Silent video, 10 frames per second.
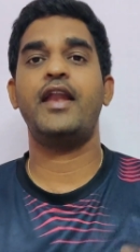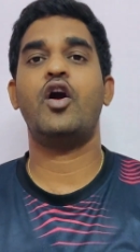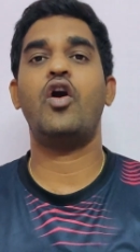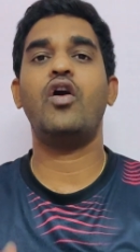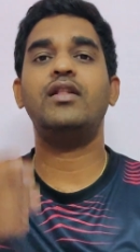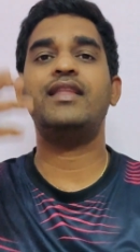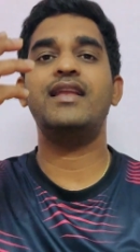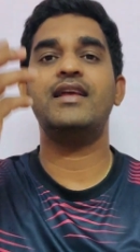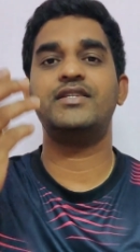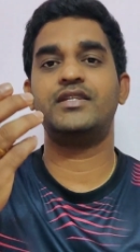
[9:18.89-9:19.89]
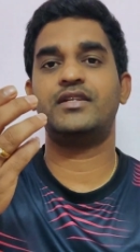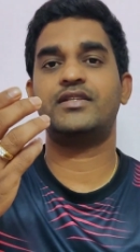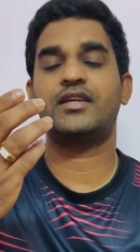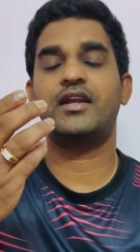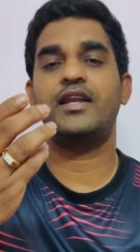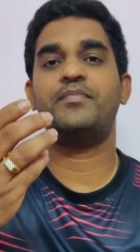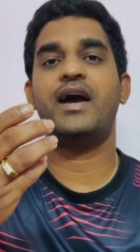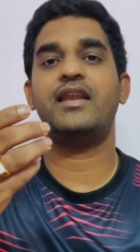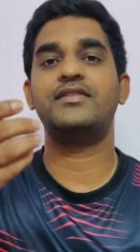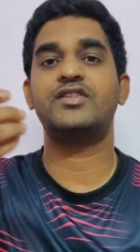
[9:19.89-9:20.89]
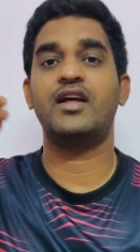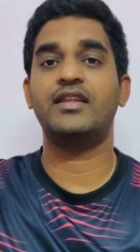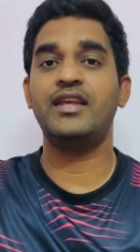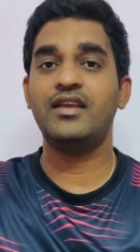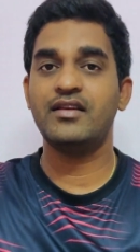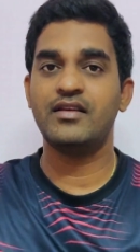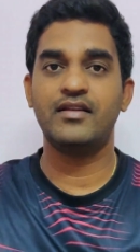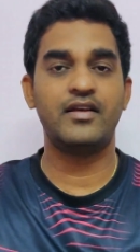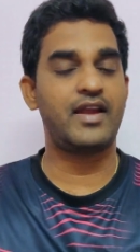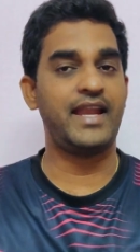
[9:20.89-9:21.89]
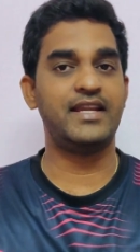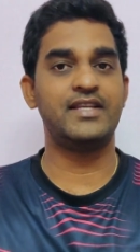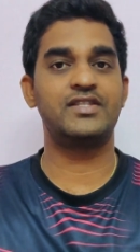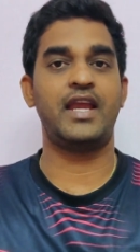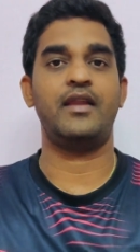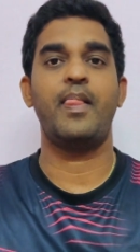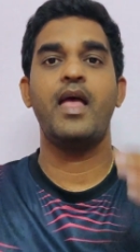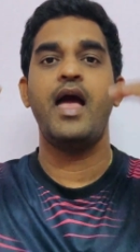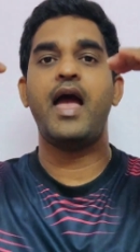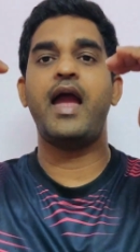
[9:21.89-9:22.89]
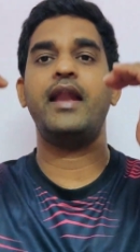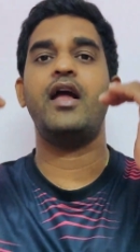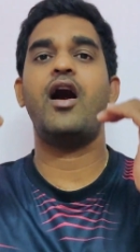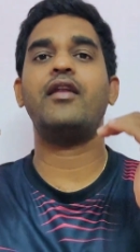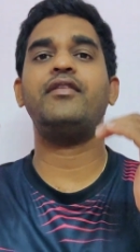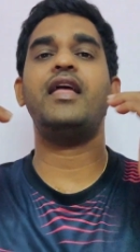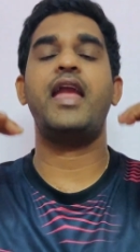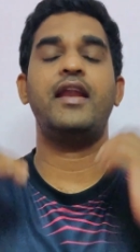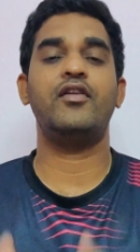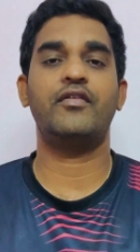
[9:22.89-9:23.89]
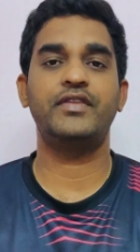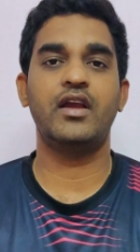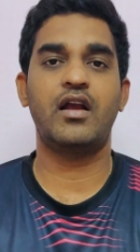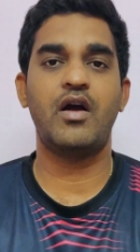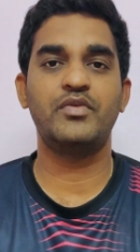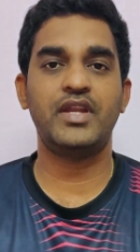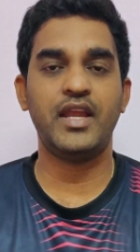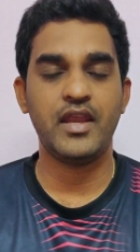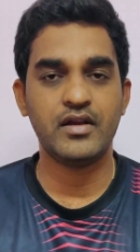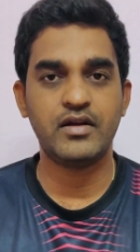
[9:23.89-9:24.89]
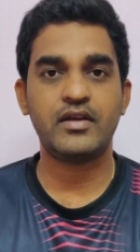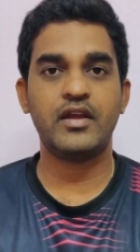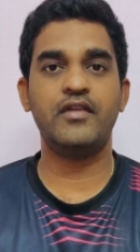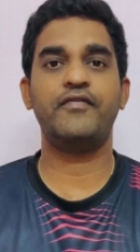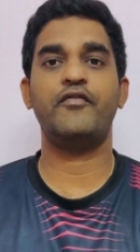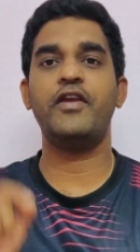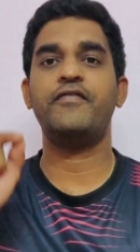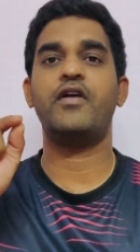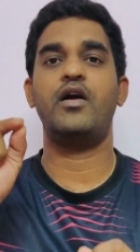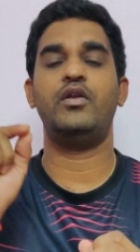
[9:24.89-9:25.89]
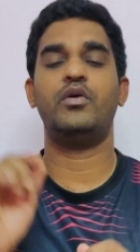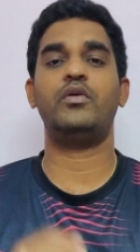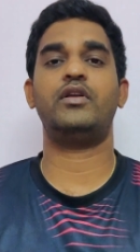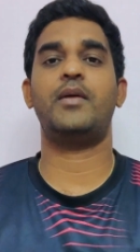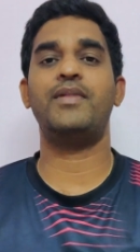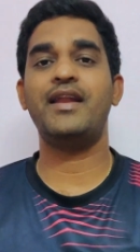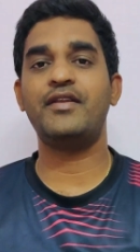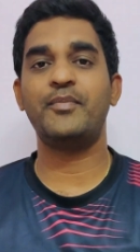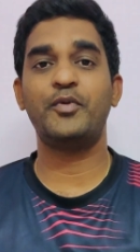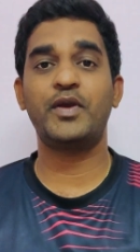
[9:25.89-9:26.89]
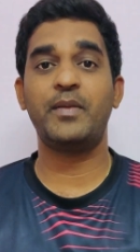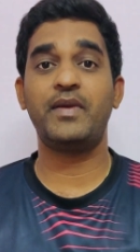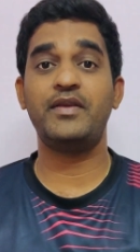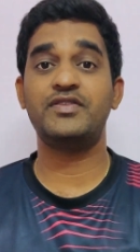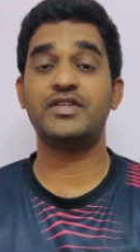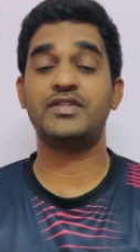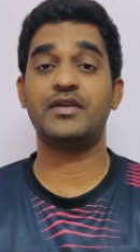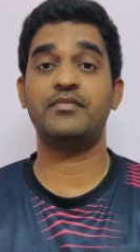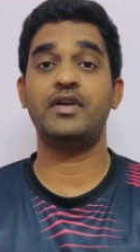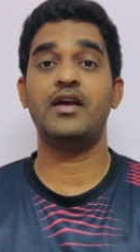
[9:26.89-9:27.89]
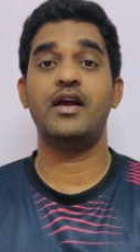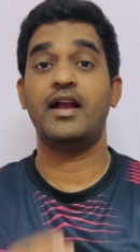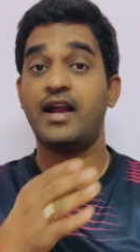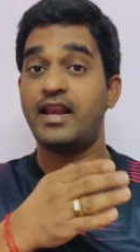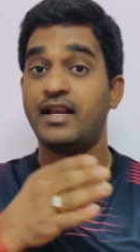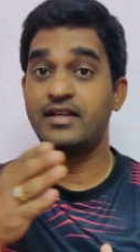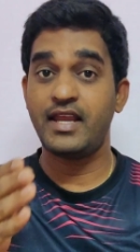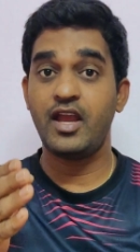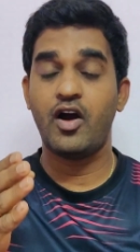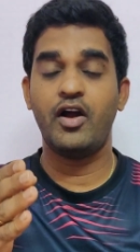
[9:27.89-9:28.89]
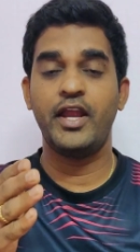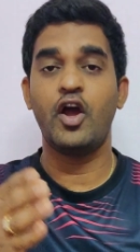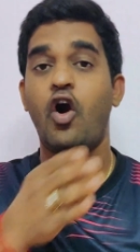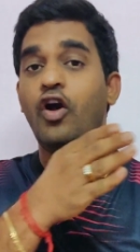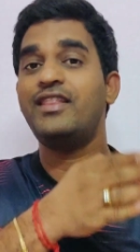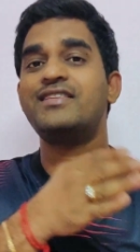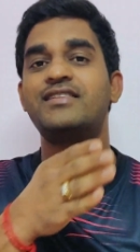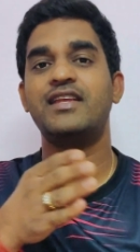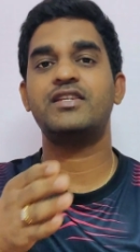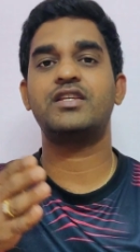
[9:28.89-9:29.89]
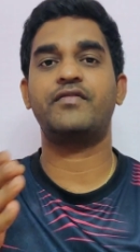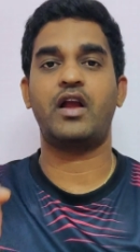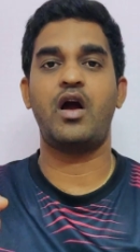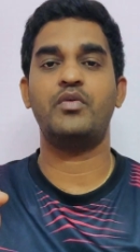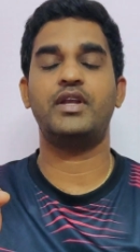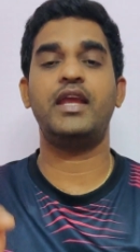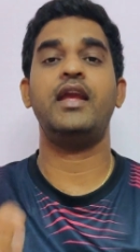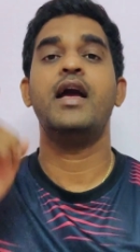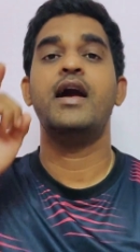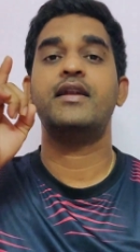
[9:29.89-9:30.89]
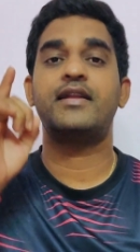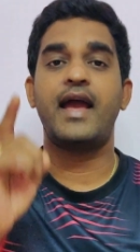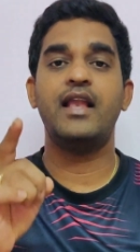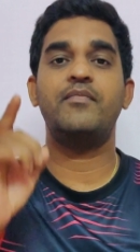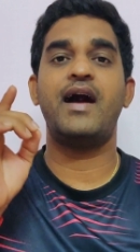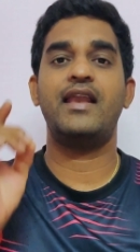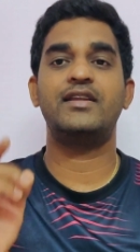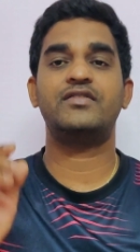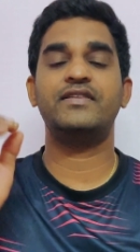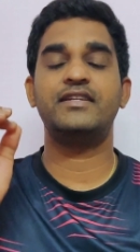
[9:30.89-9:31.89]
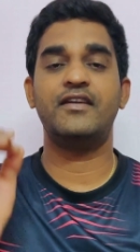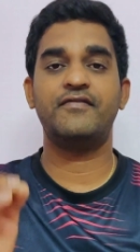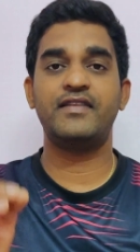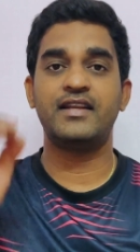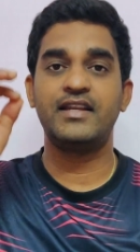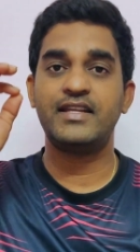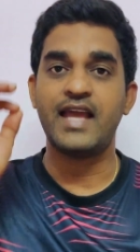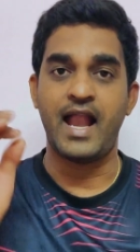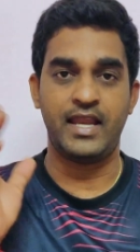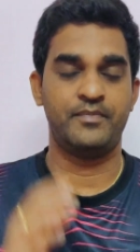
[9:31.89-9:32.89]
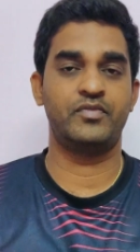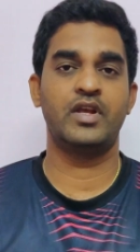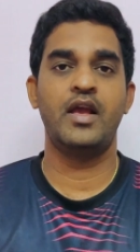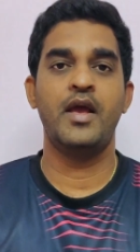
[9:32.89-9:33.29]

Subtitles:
and all the ledgers credit balance on the right hand side. And at the end of the accounting year, if we follow double entry bookkeeping system correctly in all the stages of accounting, trial balance will definitely tally.